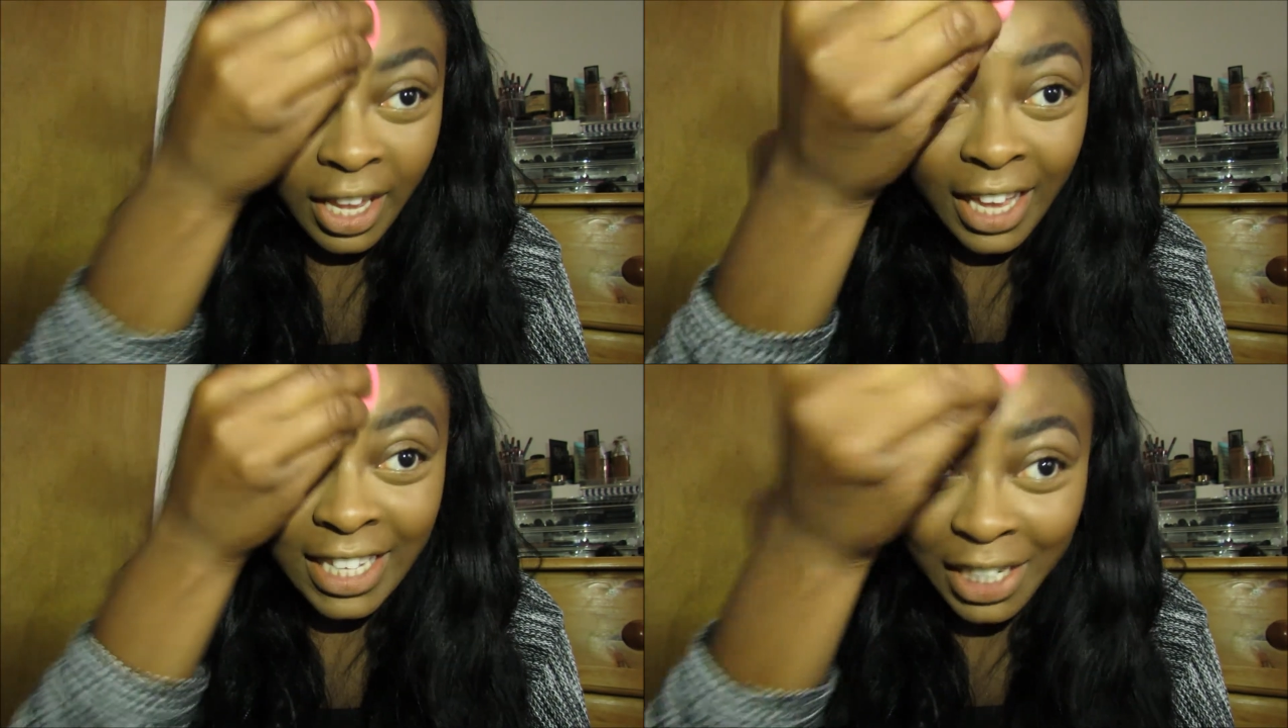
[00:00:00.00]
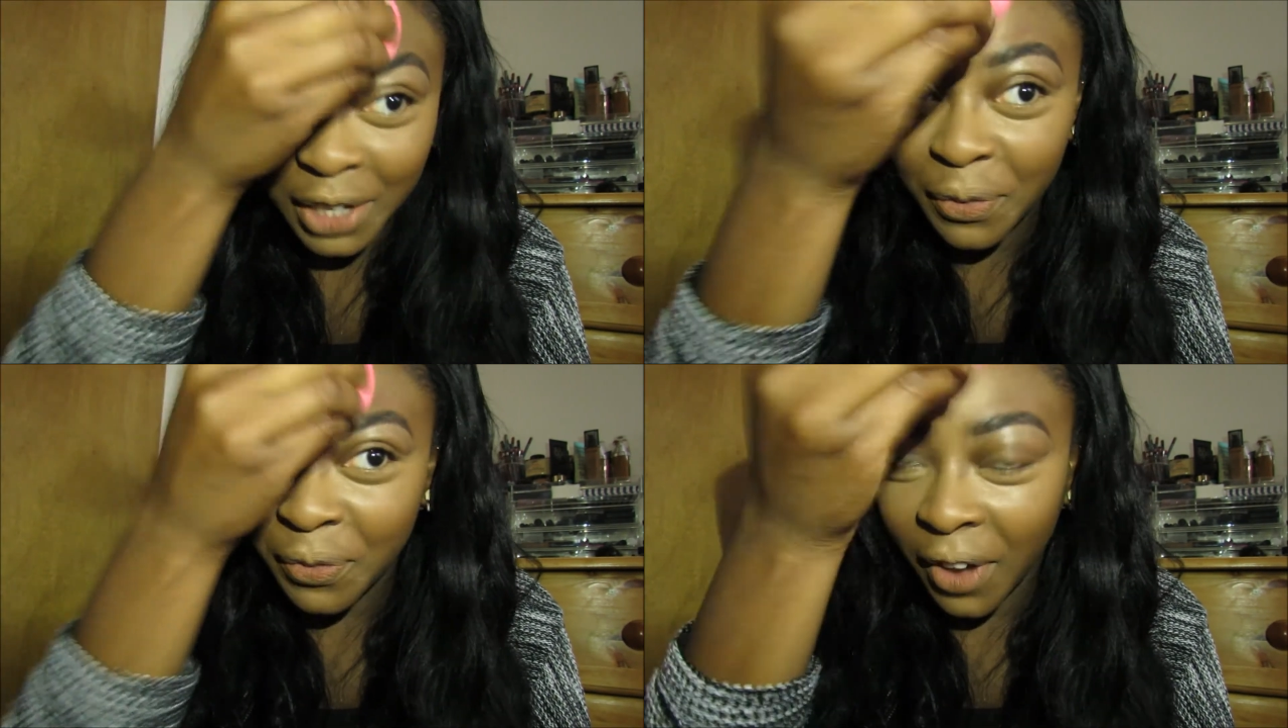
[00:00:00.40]
It's
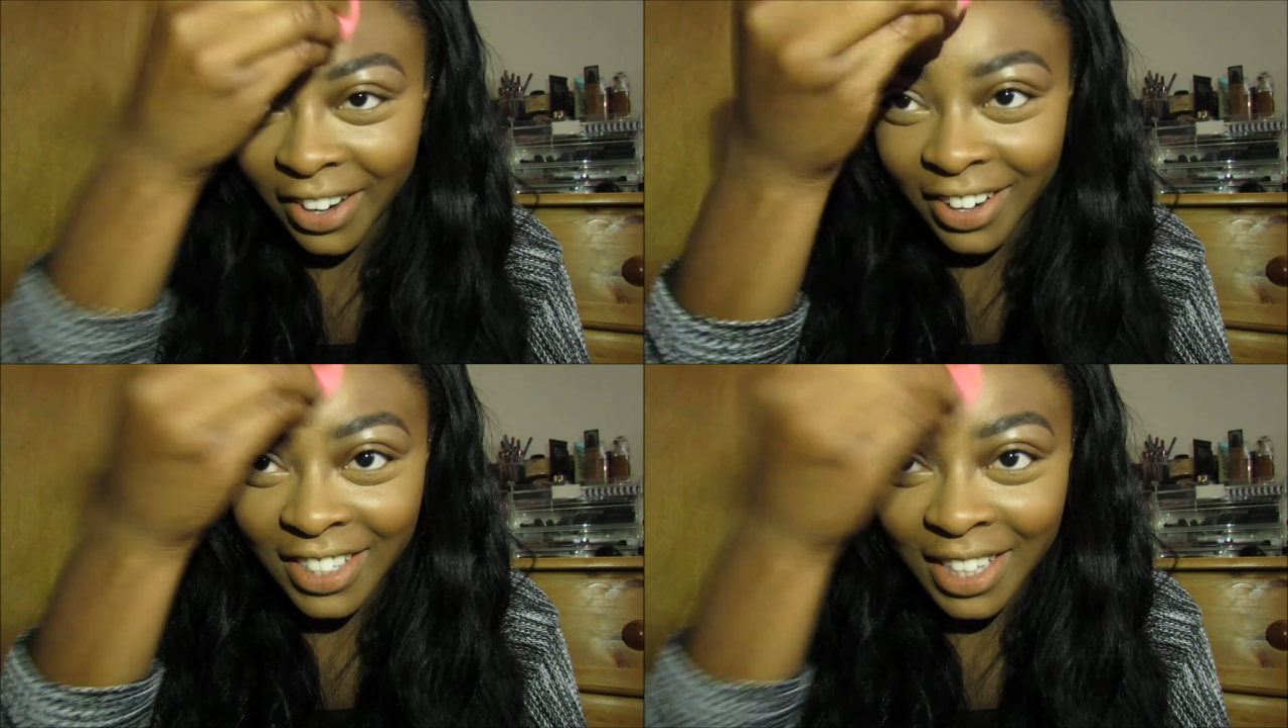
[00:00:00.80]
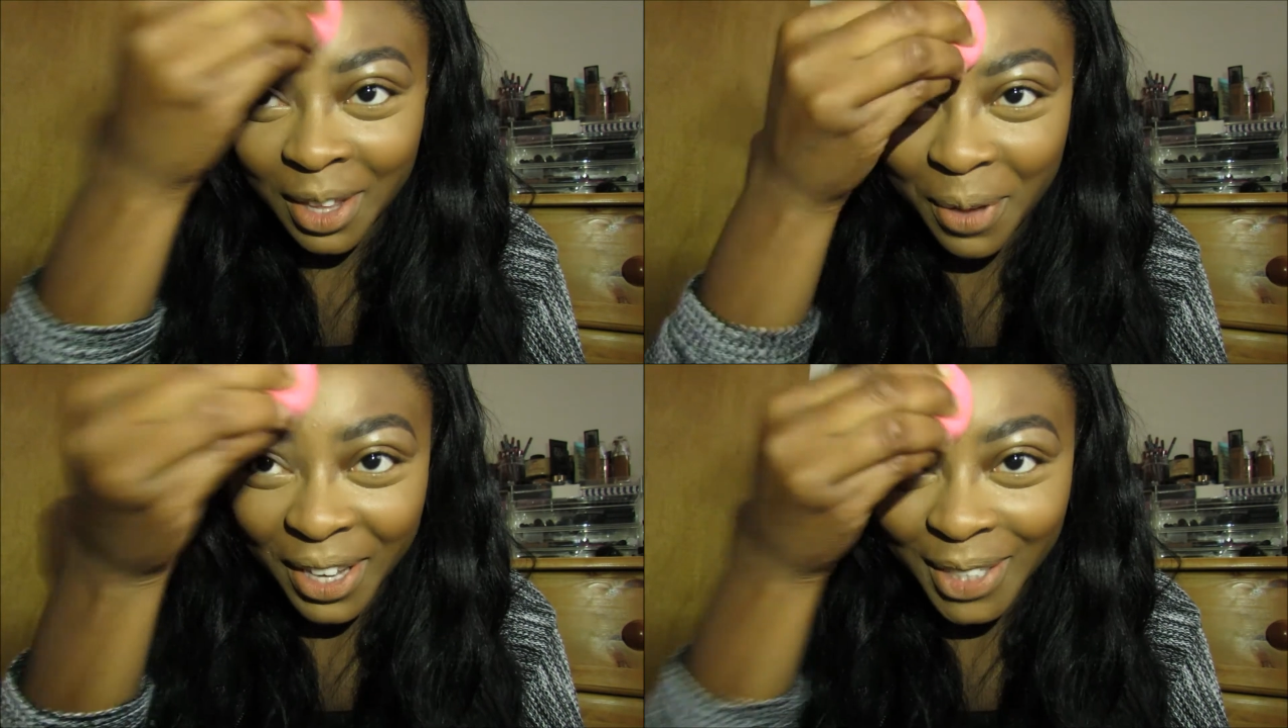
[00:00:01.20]
actually fun using the
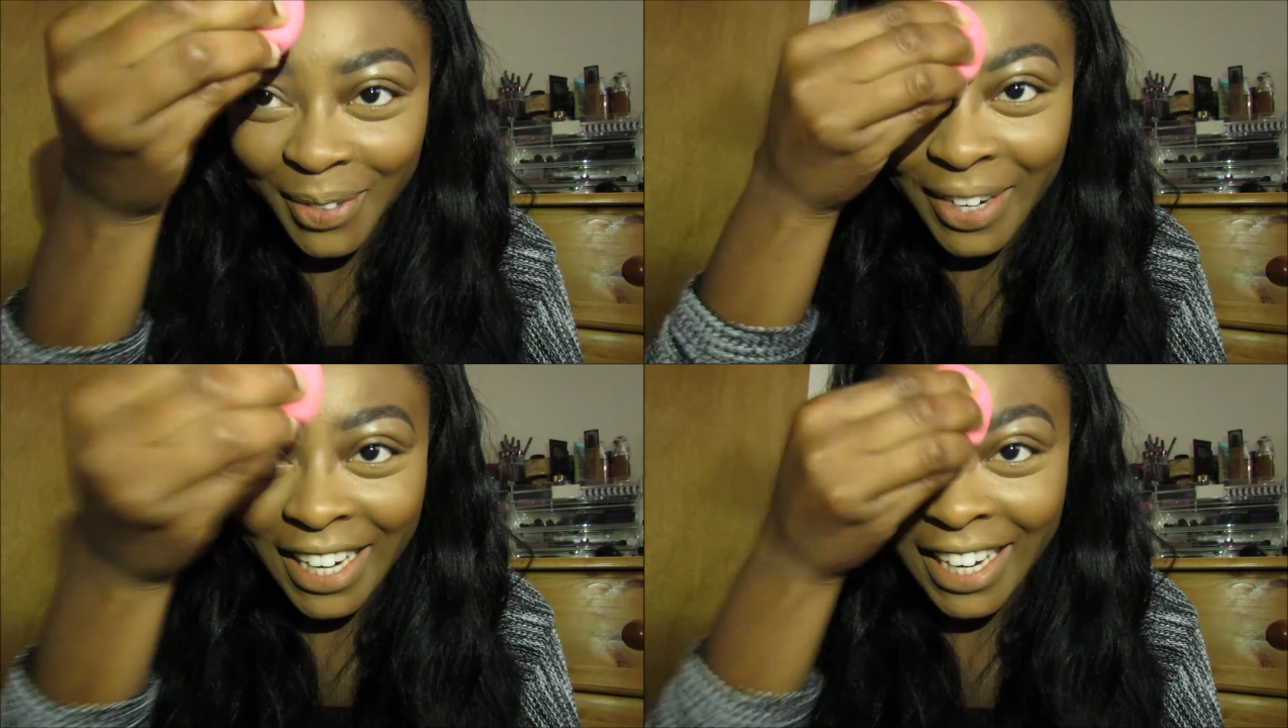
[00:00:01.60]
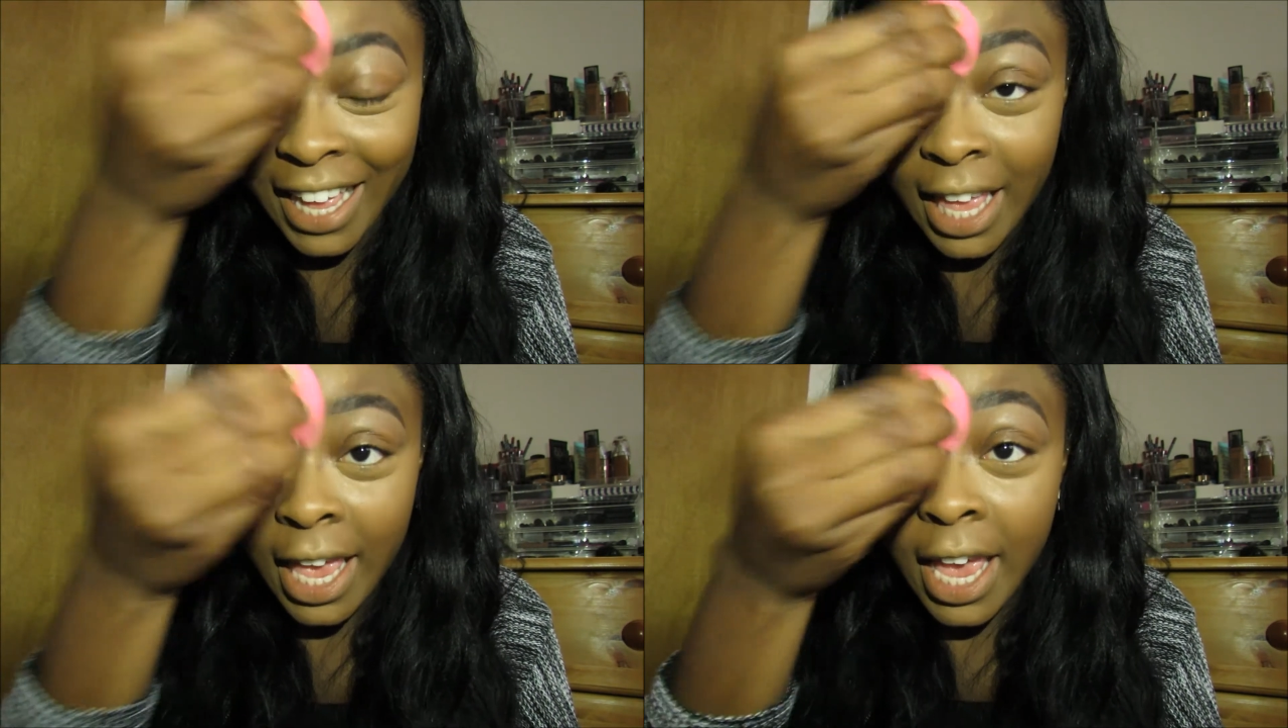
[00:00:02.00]
beauty blender.